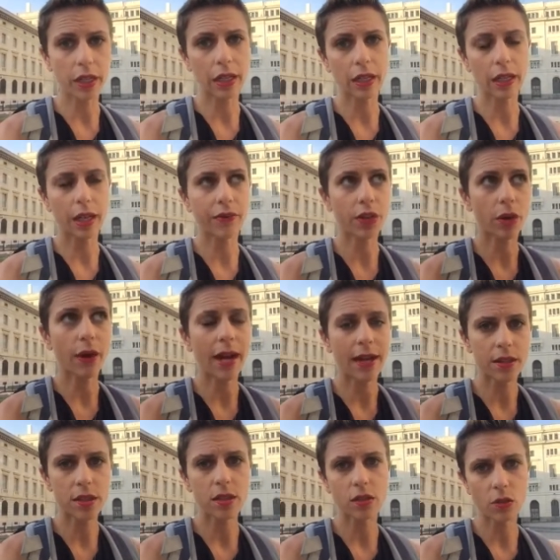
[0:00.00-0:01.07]
Like, I have to go
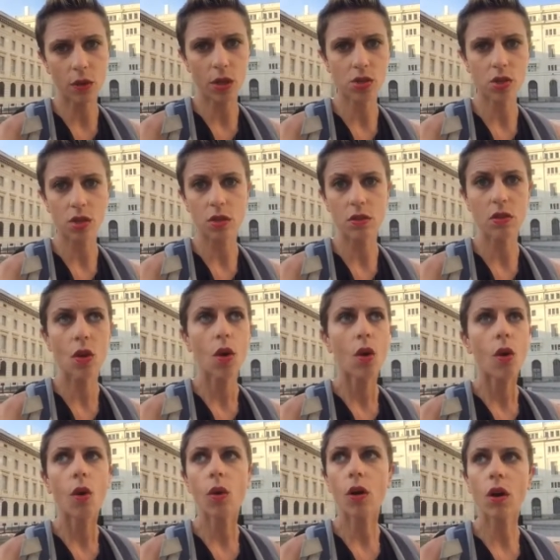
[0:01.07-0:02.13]
ask these questions,
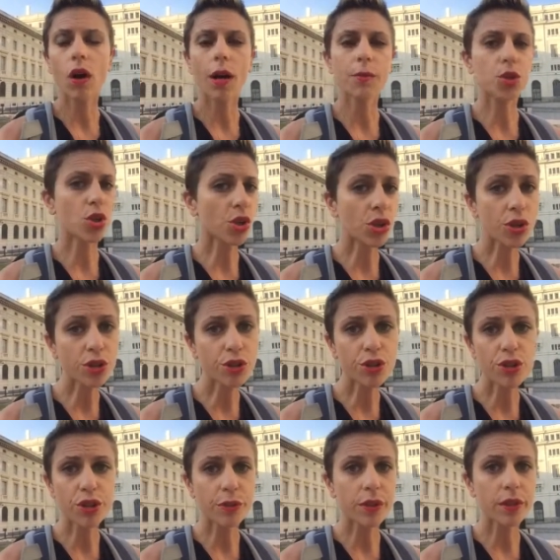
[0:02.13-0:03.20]
or I'm sure you're
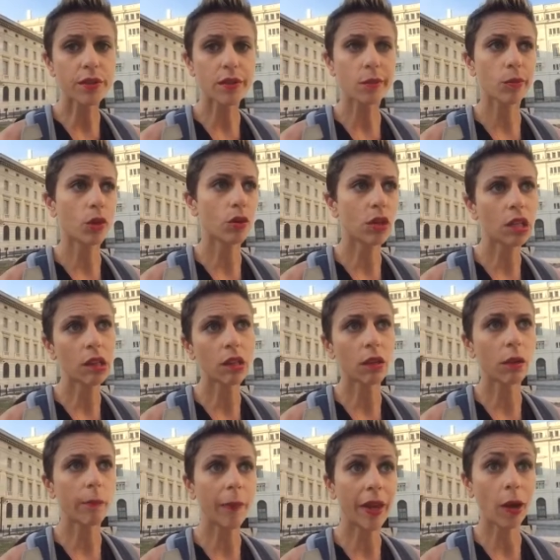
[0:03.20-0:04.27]
just doing some kooky
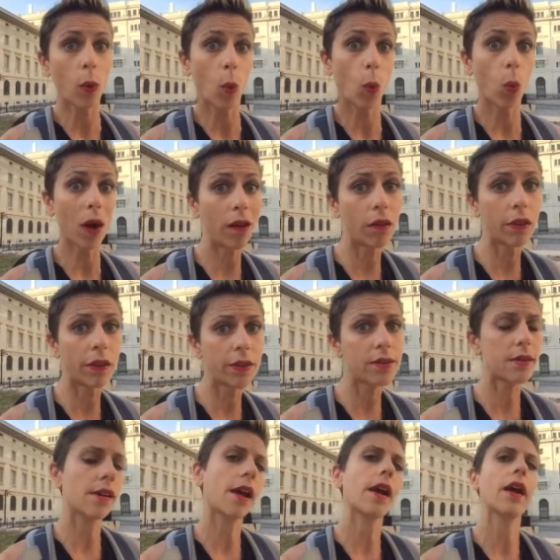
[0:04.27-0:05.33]
little like
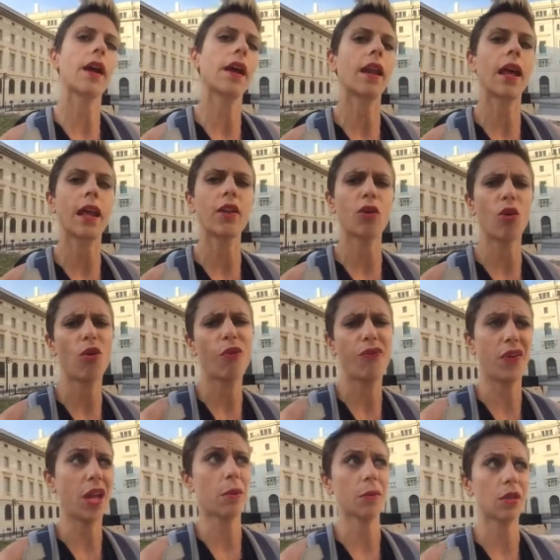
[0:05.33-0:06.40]
wellness diet and your whole
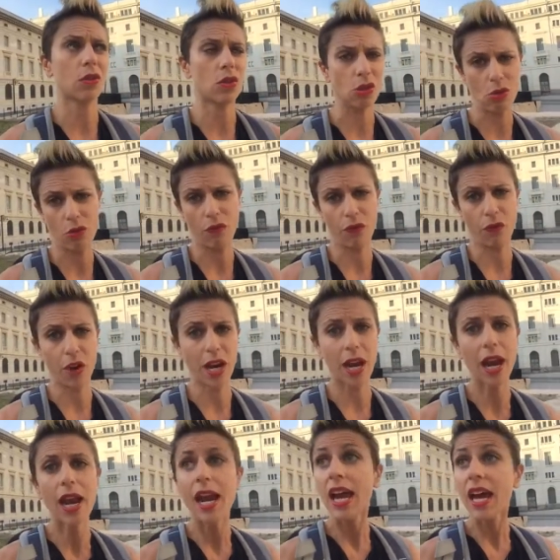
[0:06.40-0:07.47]
family's
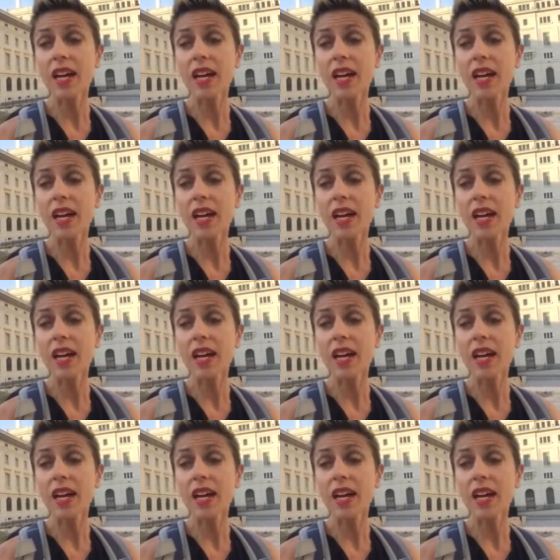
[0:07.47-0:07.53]
gluten-free.